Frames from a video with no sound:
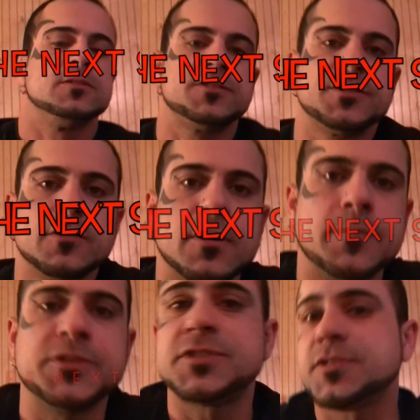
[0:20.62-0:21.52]

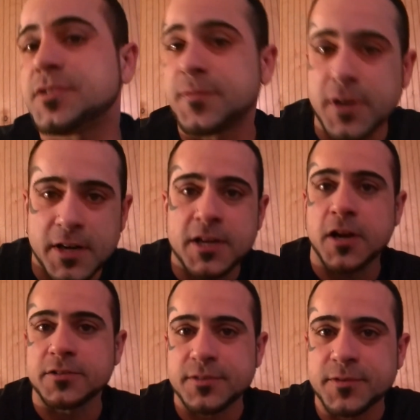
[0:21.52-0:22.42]
So, this is a very
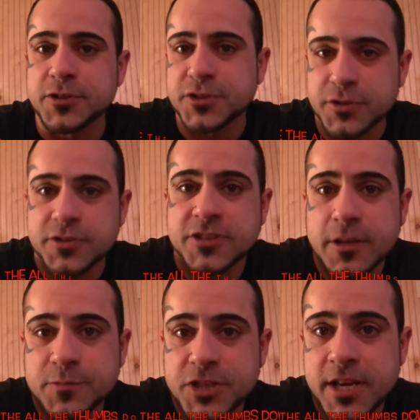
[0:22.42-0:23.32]
controversial
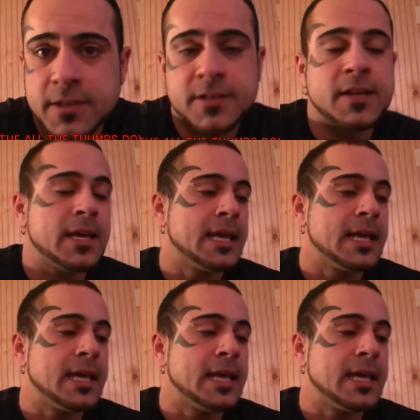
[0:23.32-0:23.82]
subject,